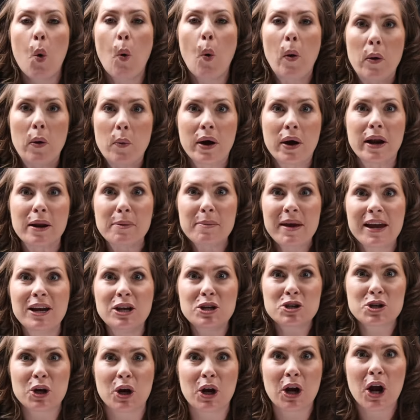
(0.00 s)
We wanna make
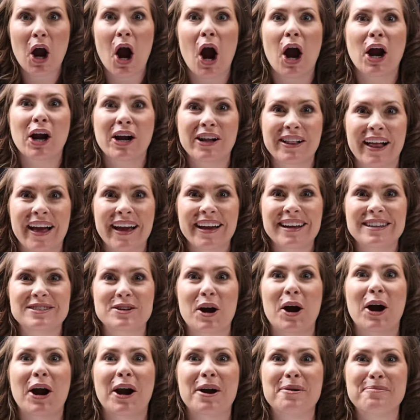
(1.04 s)
sure our
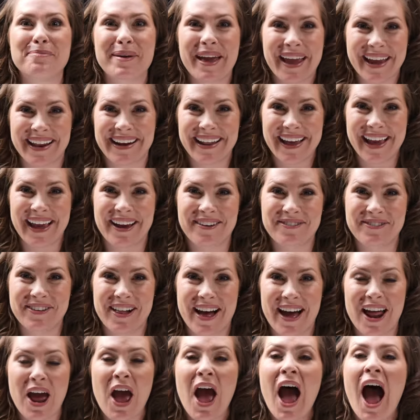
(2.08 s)
clients are pancake
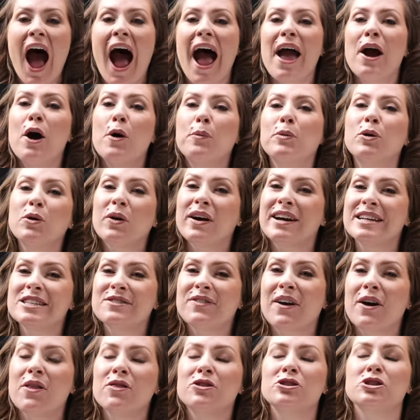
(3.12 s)
flat. I hope you
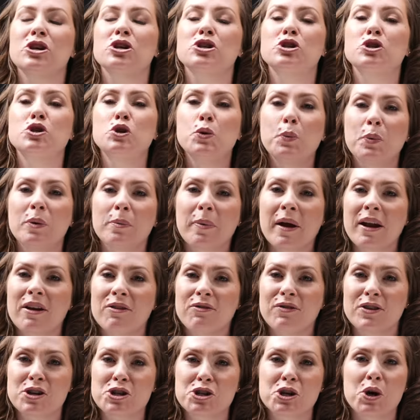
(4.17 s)
guys found this super
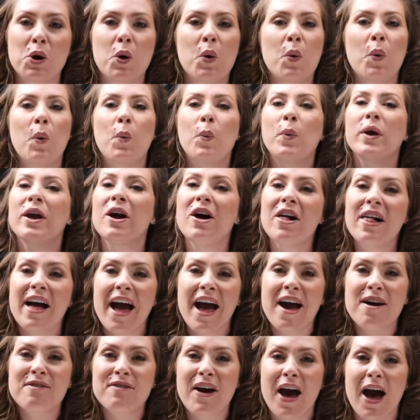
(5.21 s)
beneficial. We all
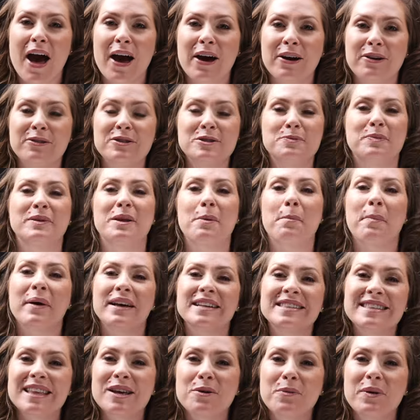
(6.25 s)
have Uh-Ohs, but the
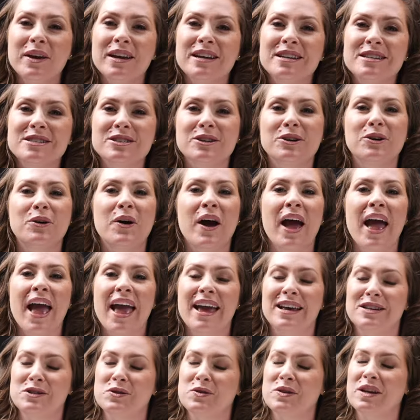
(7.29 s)
best thing we can do
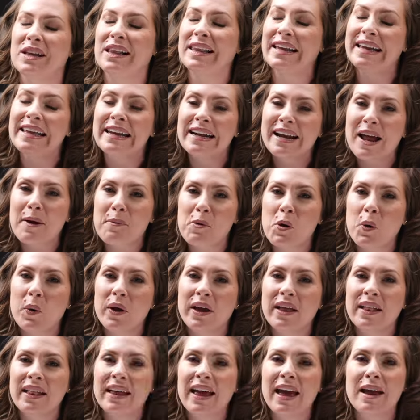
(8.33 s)
is clean it up
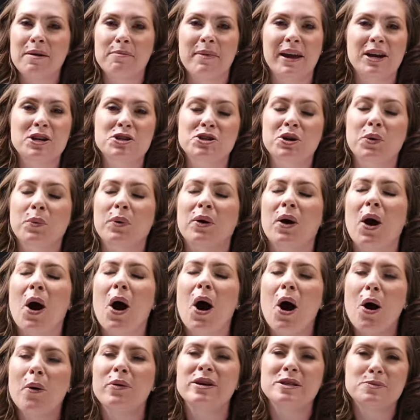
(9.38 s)
quickly and make sure we're
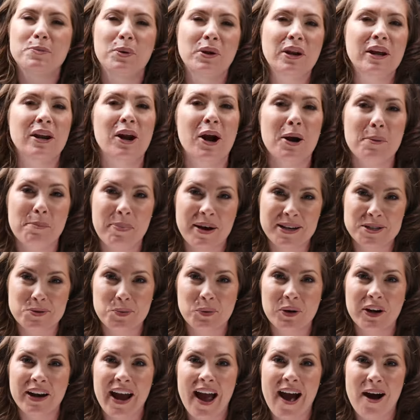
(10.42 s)
always putting our
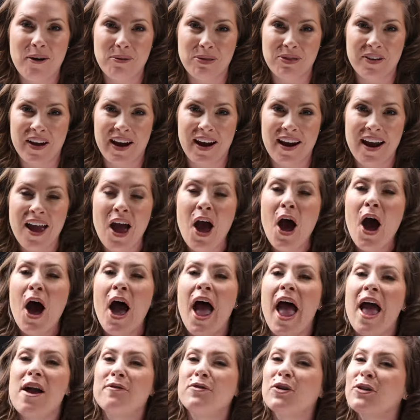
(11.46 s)
best work out there.
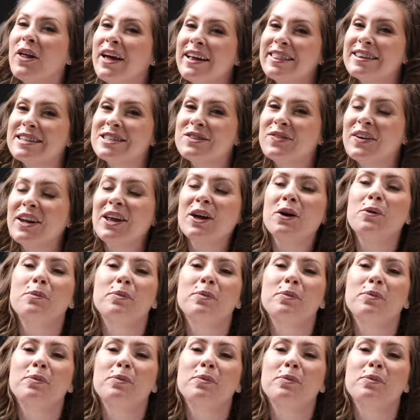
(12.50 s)
If you like this video,